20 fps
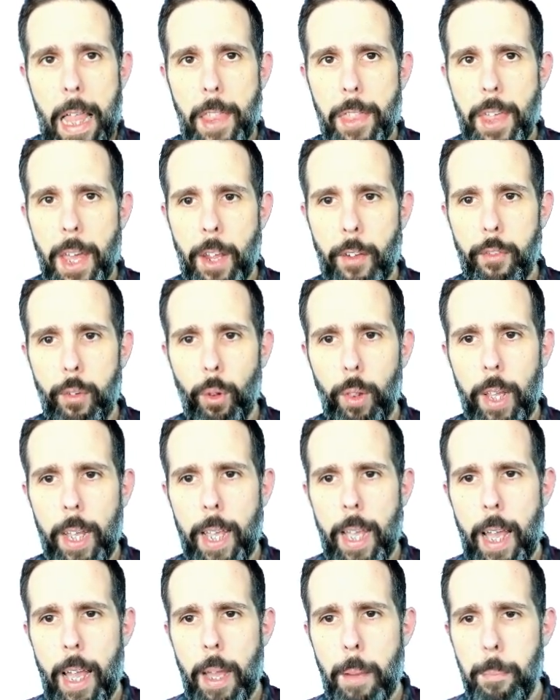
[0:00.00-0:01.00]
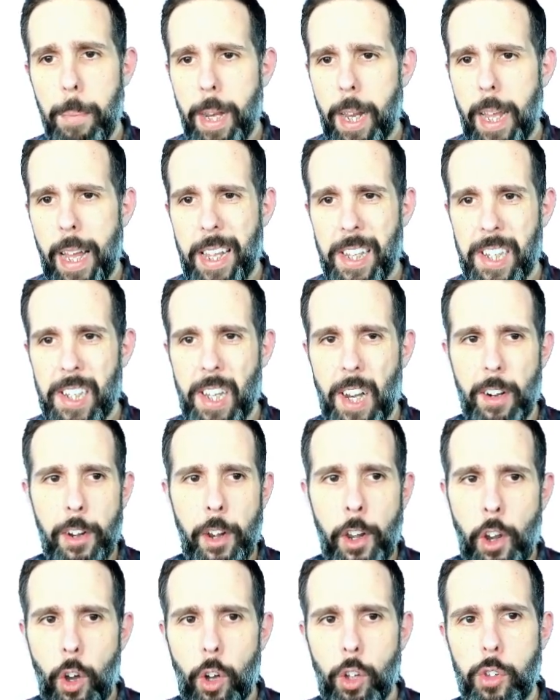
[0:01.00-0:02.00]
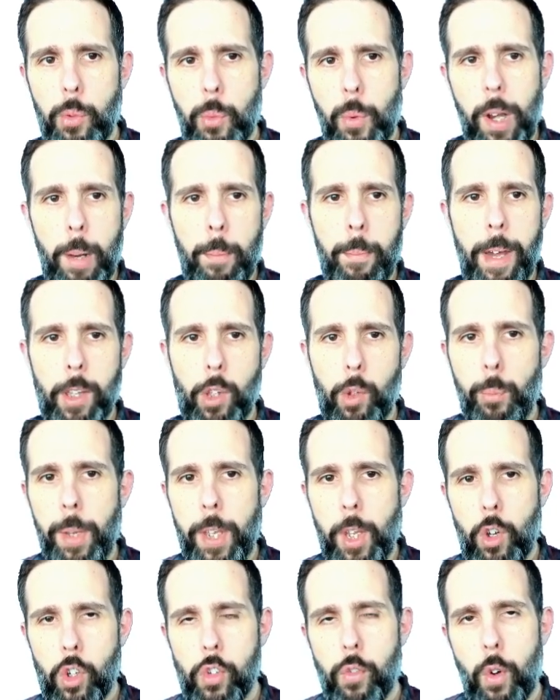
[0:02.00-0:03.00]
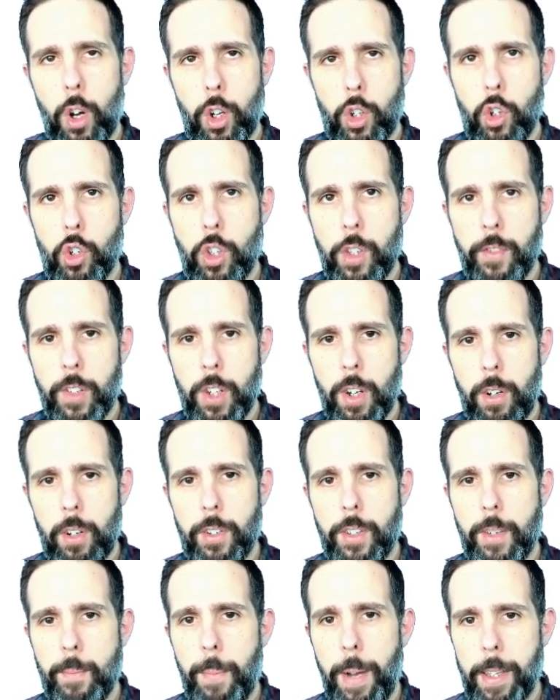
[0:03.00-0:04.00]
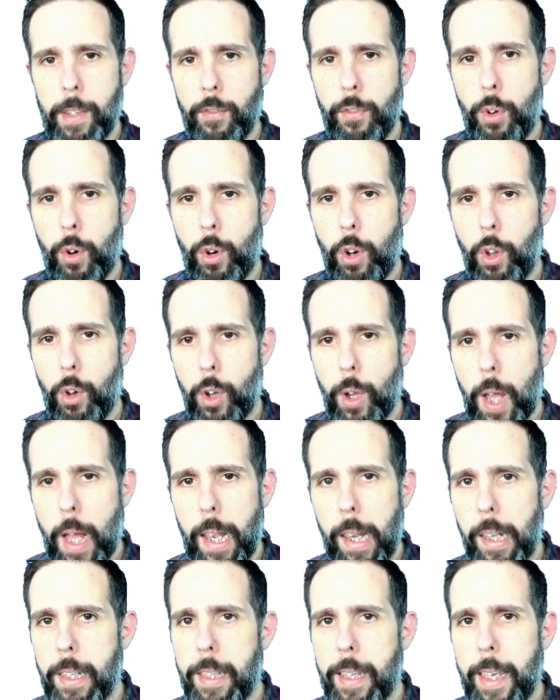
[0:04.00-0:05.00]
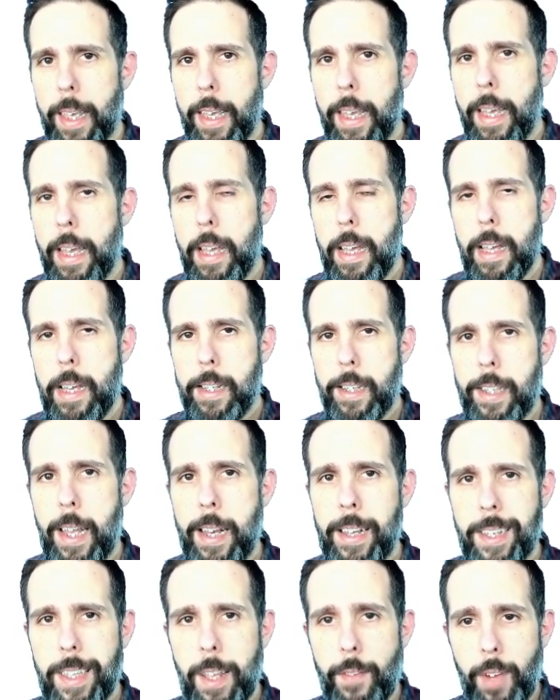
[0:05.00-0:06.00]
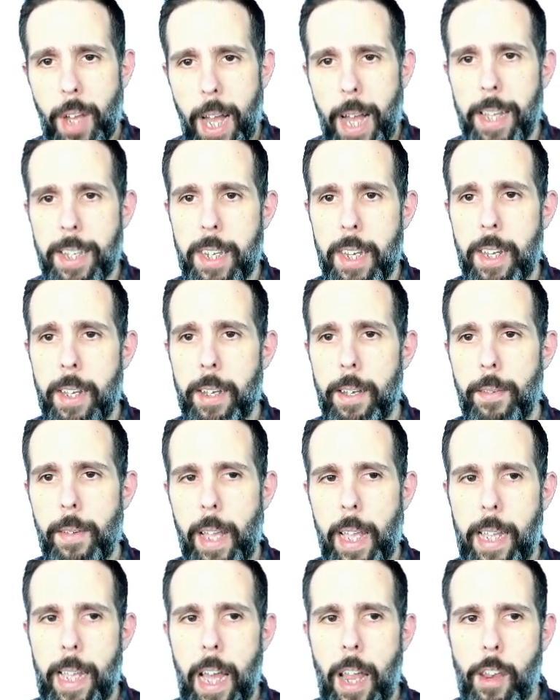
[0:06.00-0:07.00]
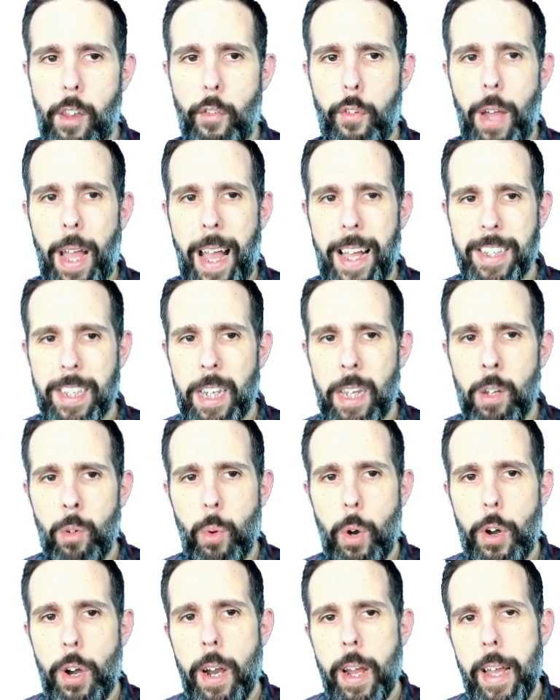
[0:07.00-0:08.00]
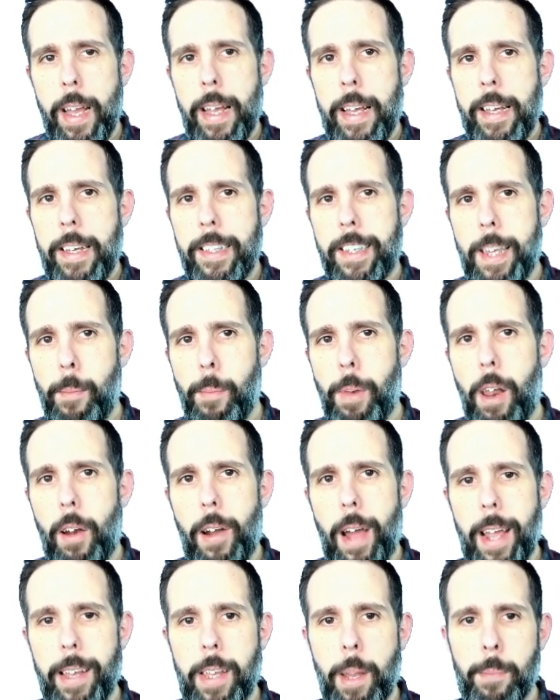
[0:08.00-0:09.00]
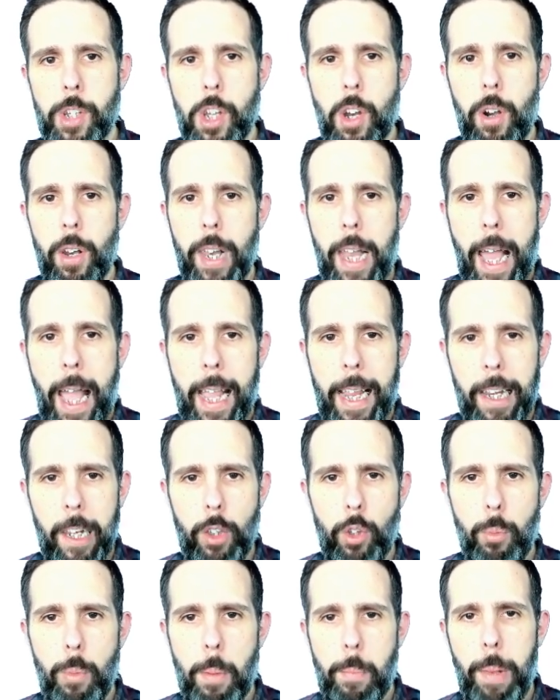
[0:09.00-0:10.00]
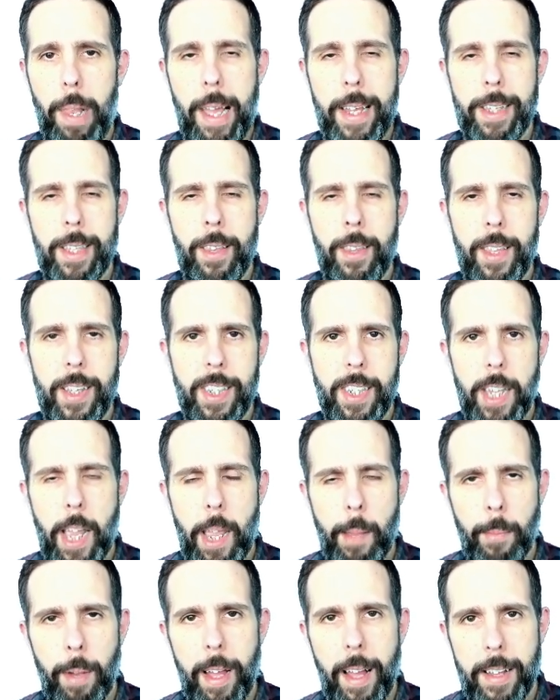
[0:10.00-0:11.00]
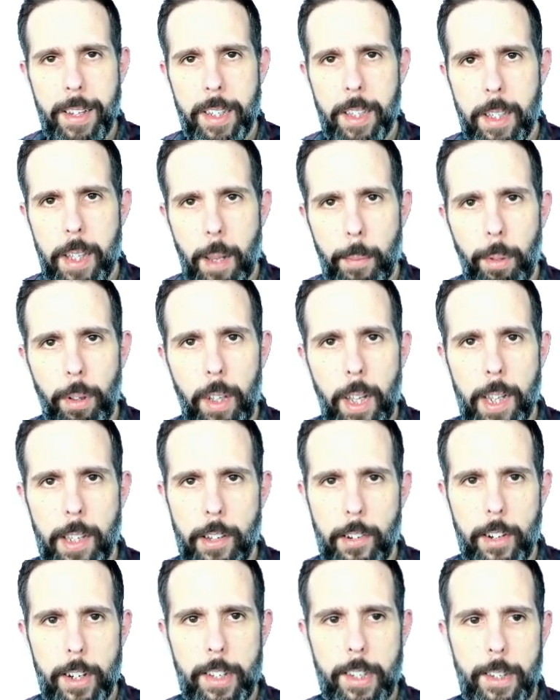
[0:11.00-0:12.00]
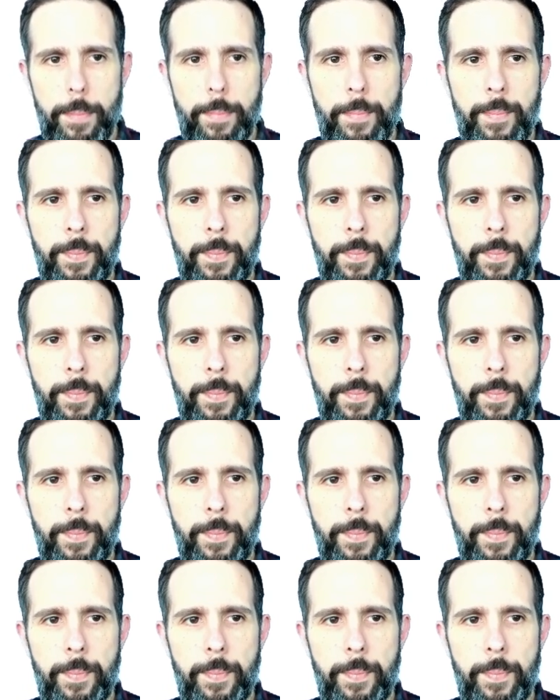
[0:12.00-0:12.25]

Thankfully, min-hashes are not really meant to be used for exhaustive search, but for locality-sensitive hashing, a kind of hashing where similar items are likely to be placed in the same hash table entries.